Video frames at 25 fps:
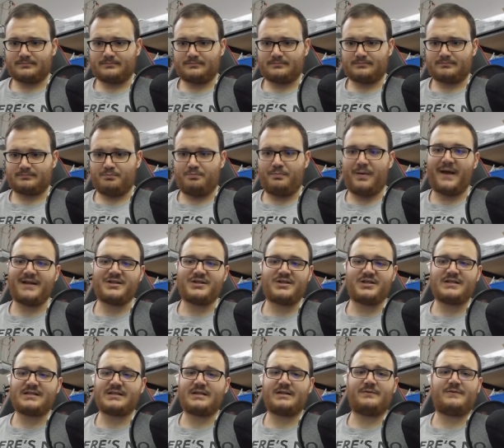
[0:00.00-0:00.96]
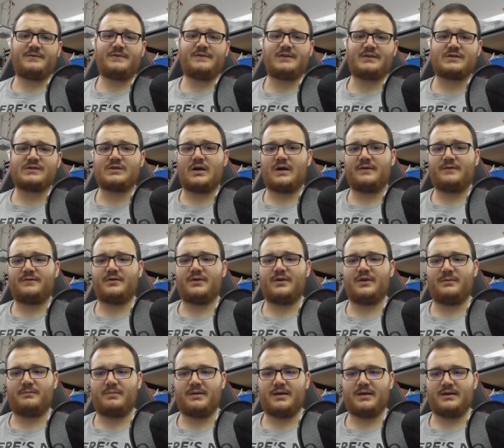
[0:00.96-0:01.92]
PETG is going to feel softer
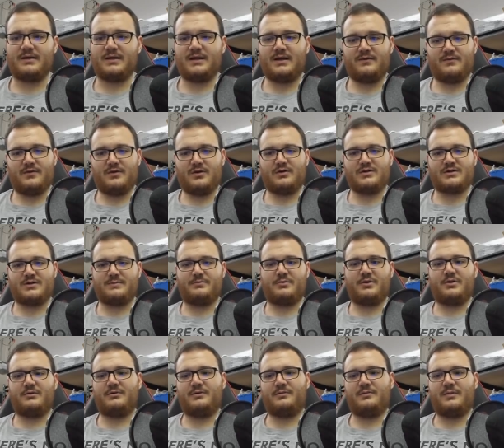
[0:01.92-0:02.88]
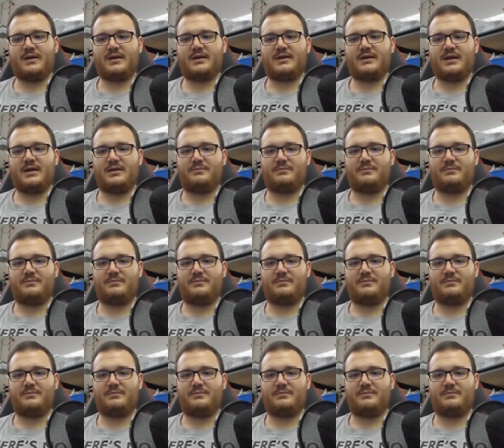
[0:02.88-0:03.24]
than PLA if you're used to printing with PLA.